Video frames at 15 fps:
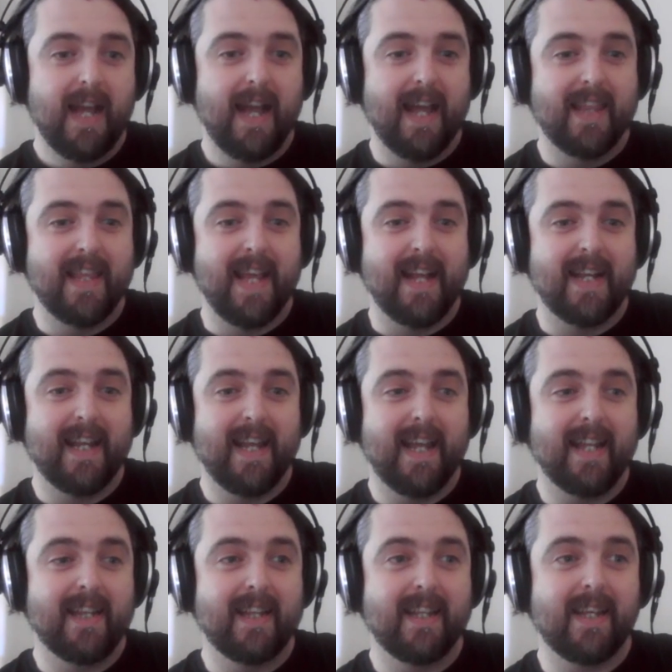And then
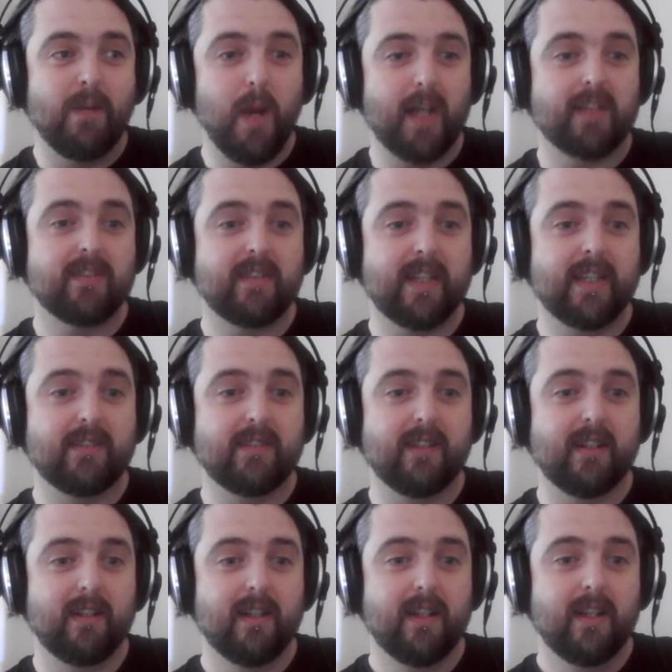in the wet
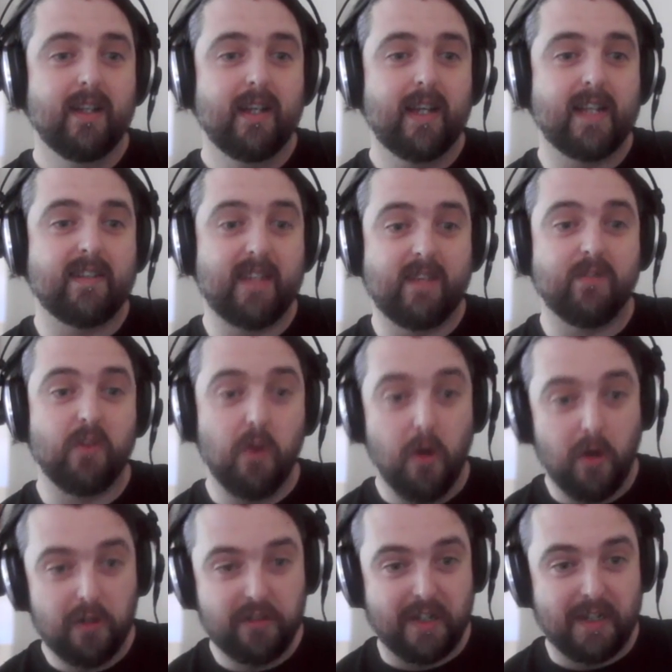season, it's even
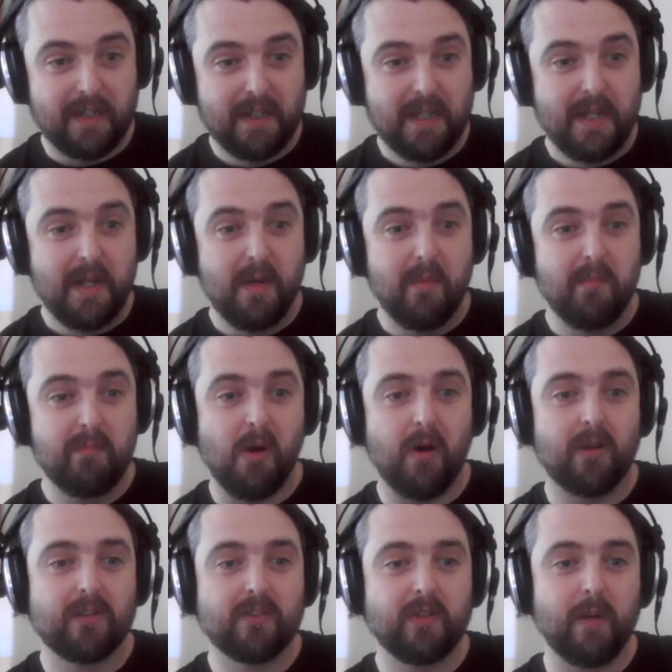hotter, but
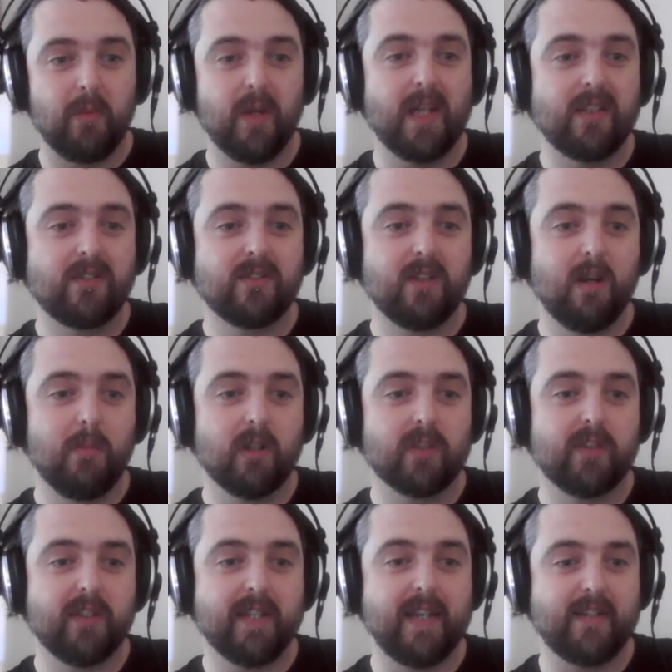also it rains so
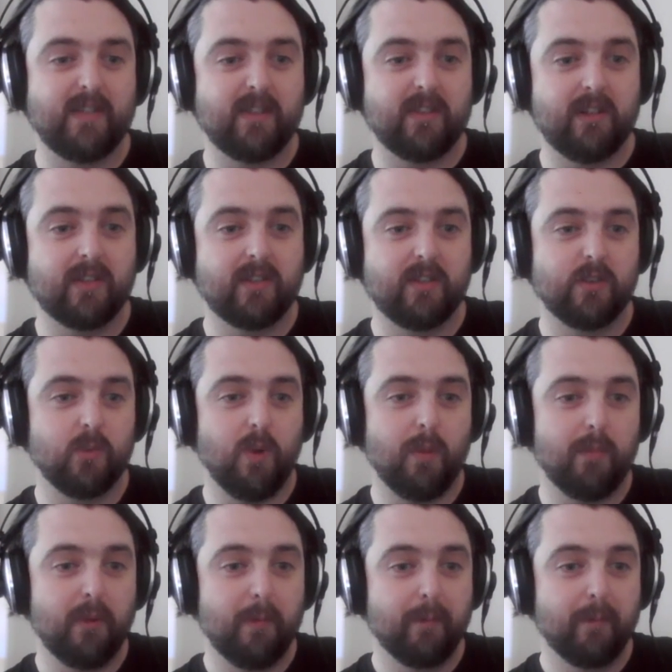much the desert turns to swamp.